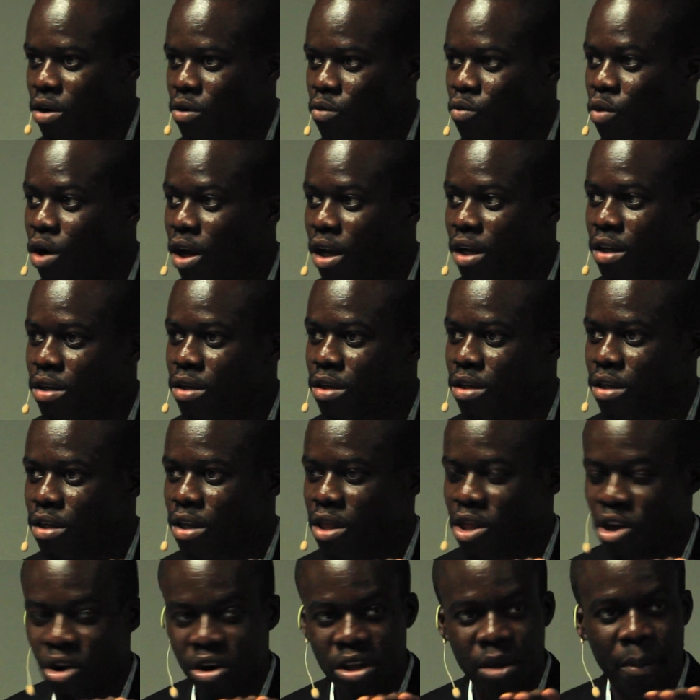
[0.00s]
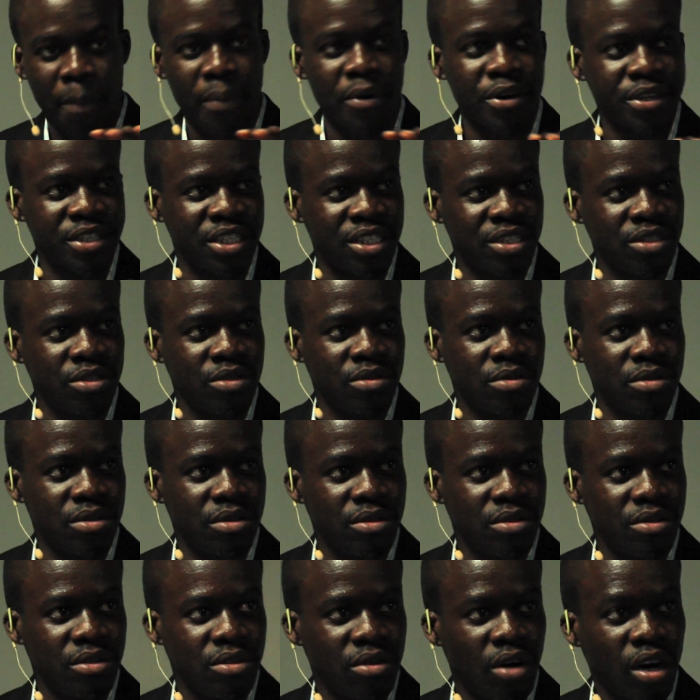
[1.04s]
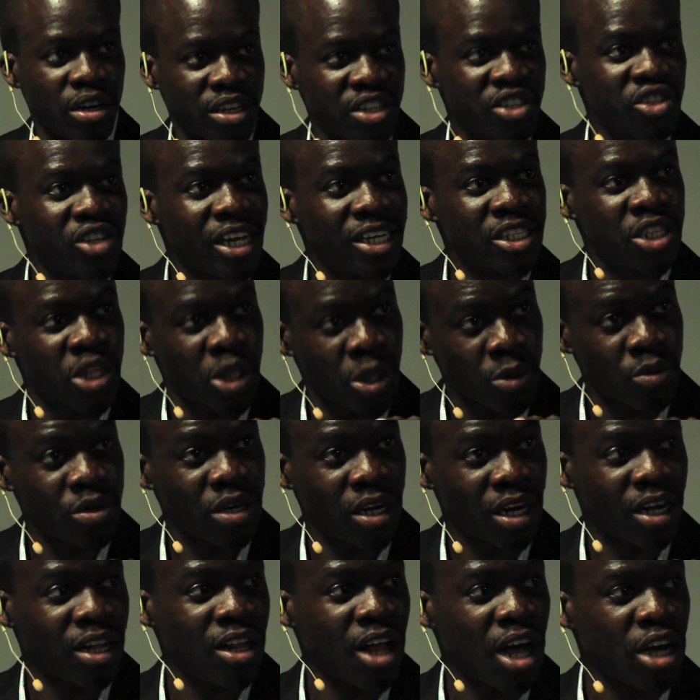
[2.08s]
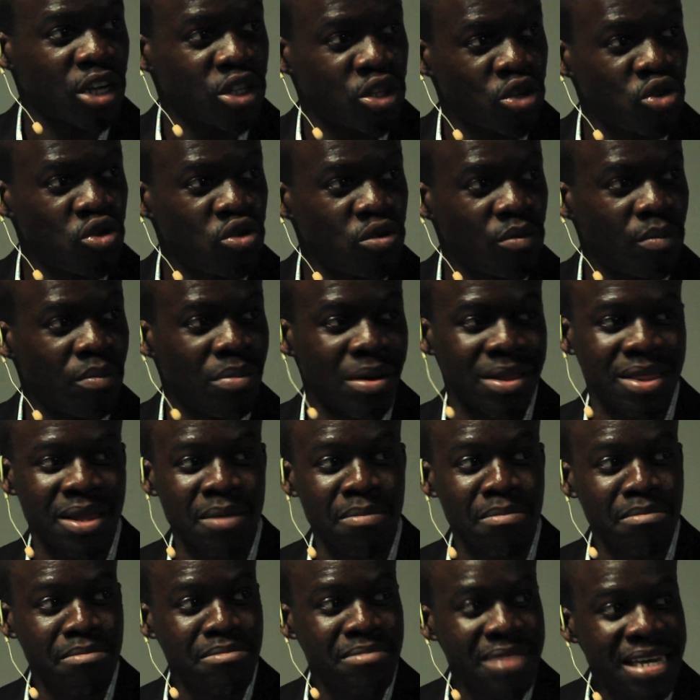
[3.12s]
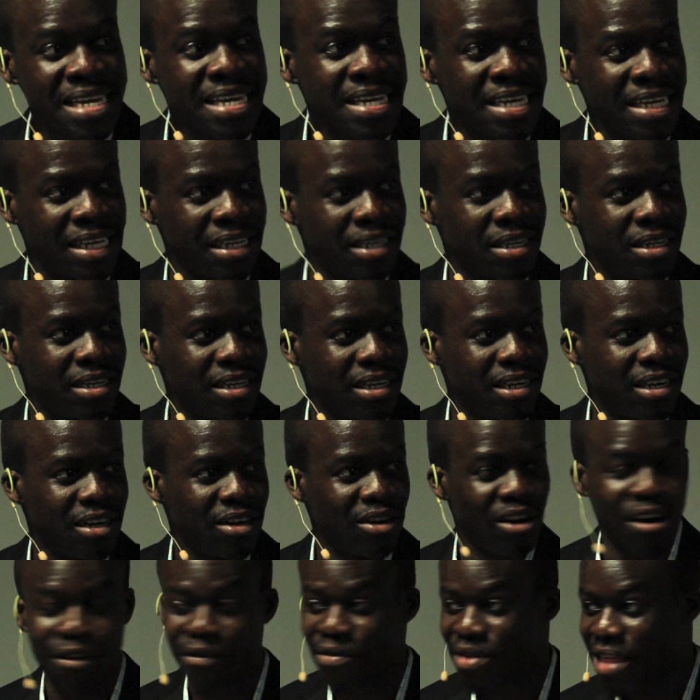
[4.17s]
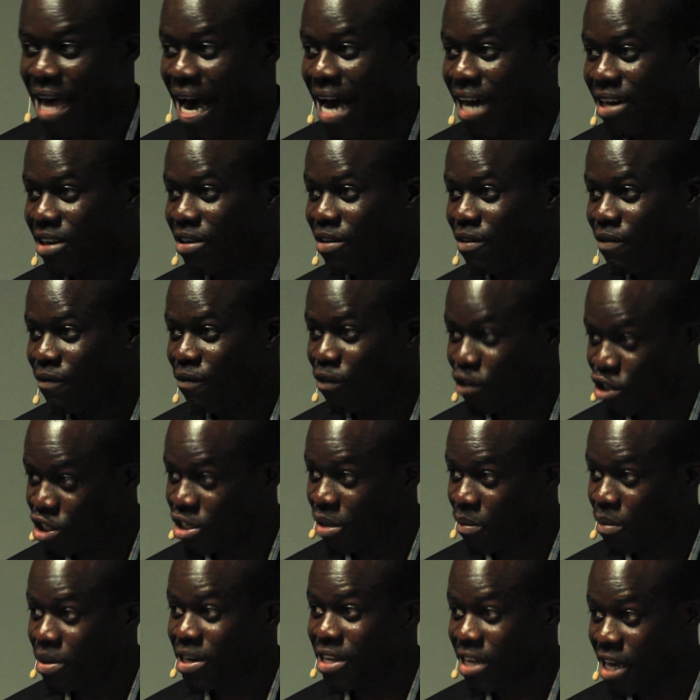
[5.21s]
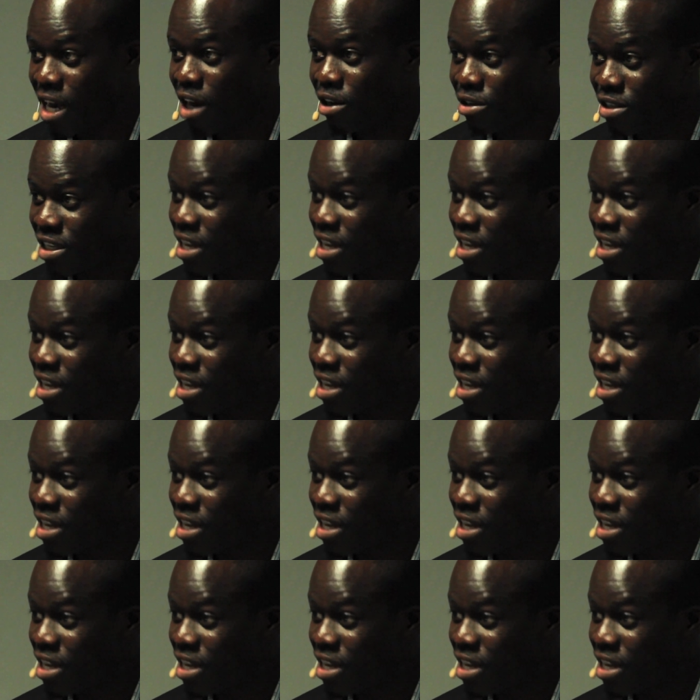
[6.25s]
Well, the other person understands 3 o'clock too, but the meaning of that for somebody else